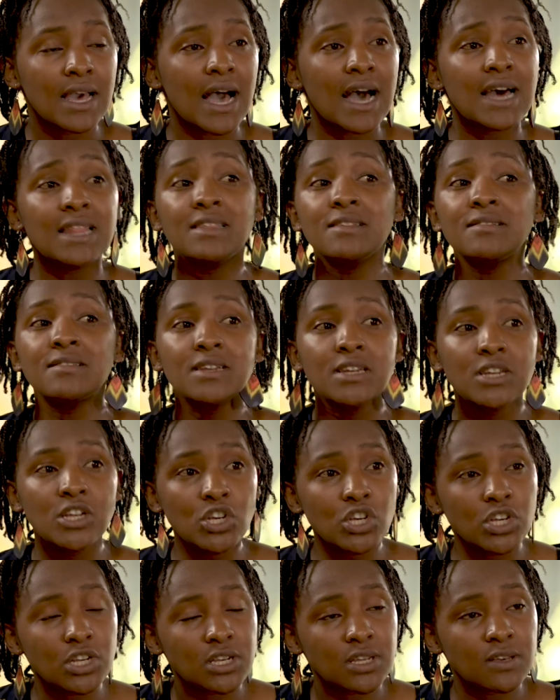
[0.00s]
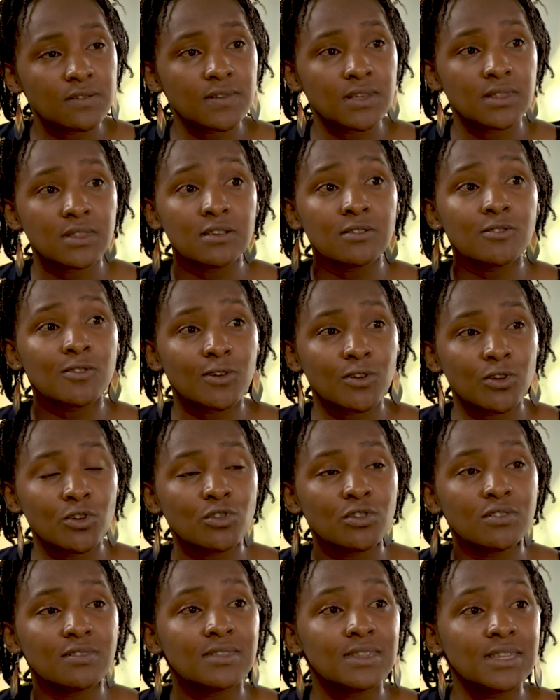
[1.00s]
And these initiatives and these
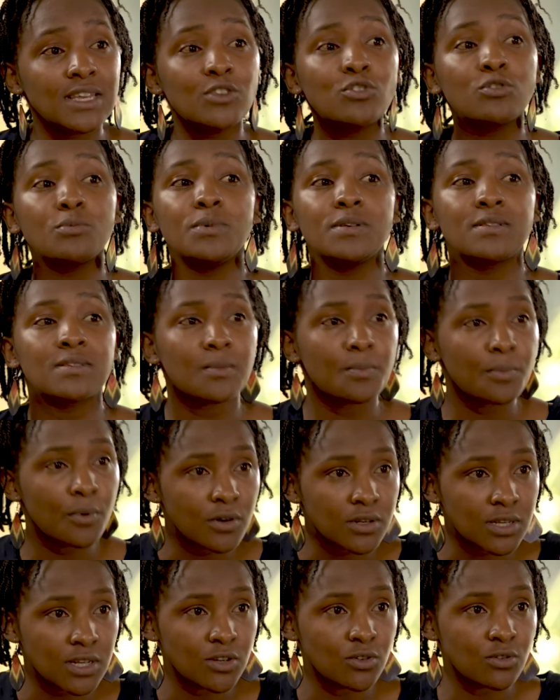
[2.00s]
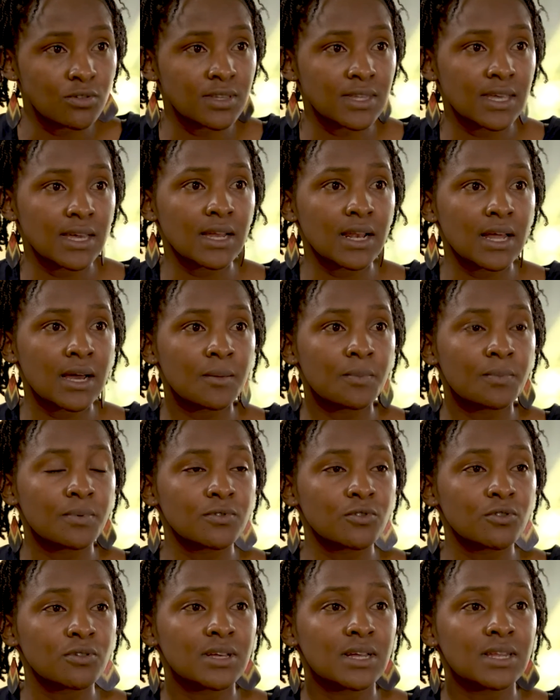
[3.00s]
solutions need to be supported to scale up
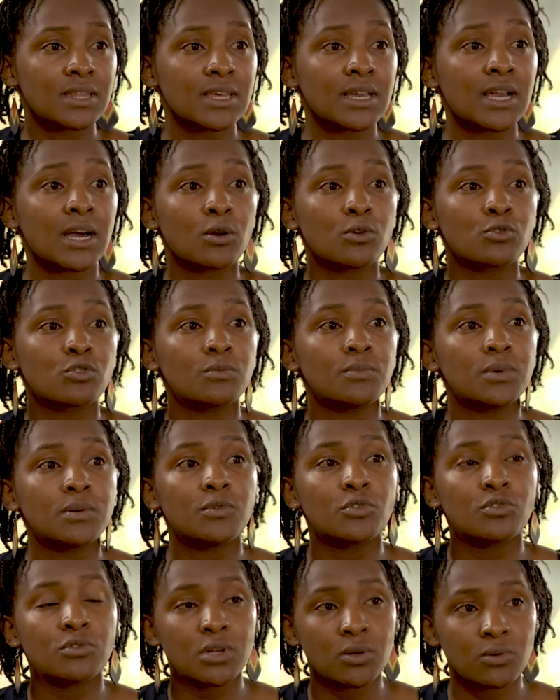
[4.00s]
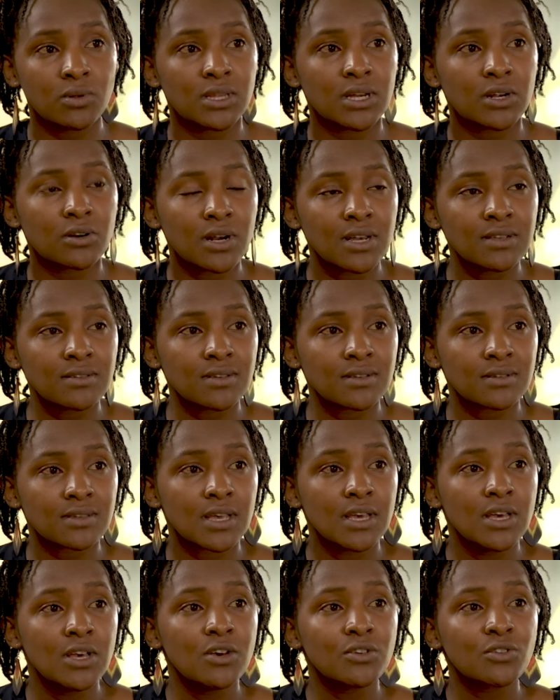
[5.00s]
so that they can also be able to deal with the crisis.
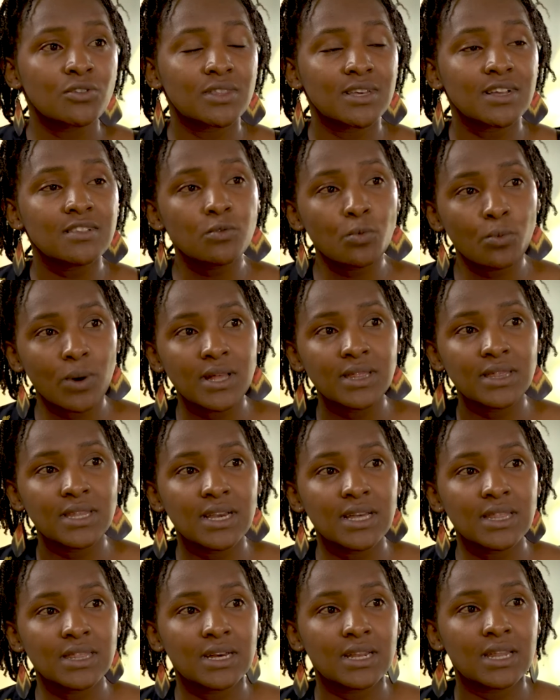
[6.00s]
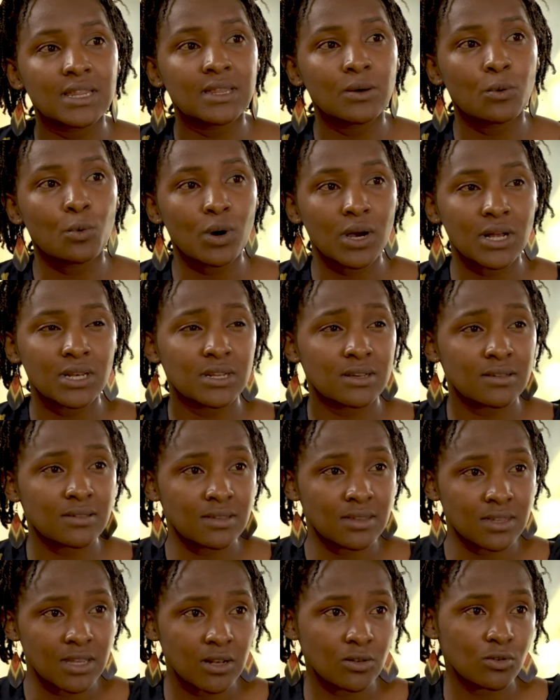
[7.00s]
So that's one thing that the world has
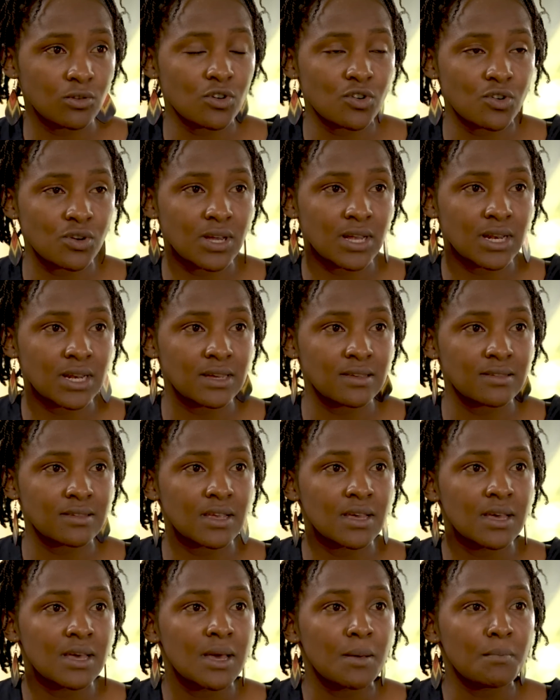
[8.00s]
still not realized.